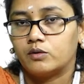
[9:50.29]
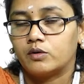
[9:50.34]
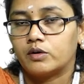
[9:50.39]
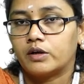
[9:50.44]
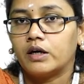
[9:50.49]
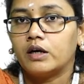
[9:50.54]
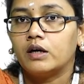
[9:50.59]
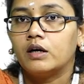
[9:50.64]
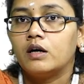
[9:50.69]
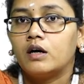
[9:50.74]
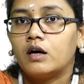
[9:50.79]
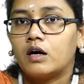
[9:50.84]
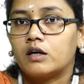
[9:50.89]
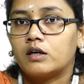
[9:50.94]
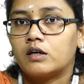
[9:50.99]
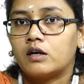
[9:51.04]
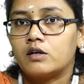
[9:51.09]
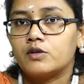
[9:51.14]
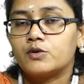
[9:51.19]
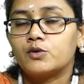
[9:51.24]
Okay,
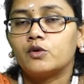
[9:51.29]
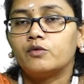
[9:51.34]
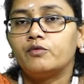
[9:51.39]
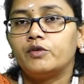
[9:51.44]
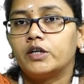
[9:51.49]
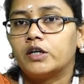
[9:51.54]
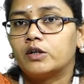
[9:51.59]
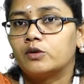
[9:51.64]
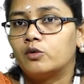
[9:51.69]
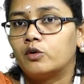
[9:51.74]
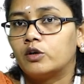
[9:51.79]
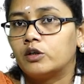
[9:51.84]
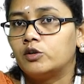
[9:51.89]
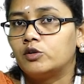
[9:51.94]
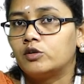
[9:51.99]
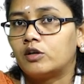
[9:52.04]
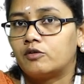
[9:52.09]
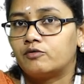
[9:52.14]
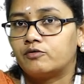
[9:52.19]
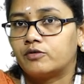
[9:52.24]
and also we are going
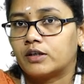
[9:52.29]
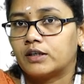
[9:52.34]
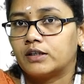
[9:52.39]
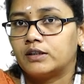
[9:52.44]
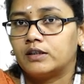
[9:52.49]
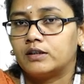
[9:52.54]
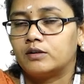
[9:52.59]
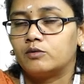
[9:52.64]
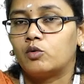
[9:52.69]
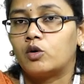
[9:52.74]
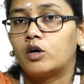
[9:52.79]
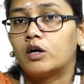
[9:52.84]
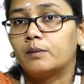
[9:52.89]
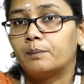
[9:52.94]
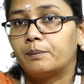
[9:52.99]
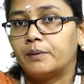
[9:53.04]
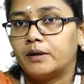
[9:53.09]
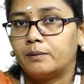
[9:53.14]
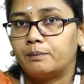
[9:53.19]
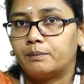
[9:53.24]
to avoid that wall
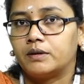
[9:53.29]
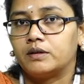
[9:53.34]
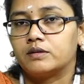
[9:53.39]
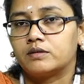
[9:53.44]
people.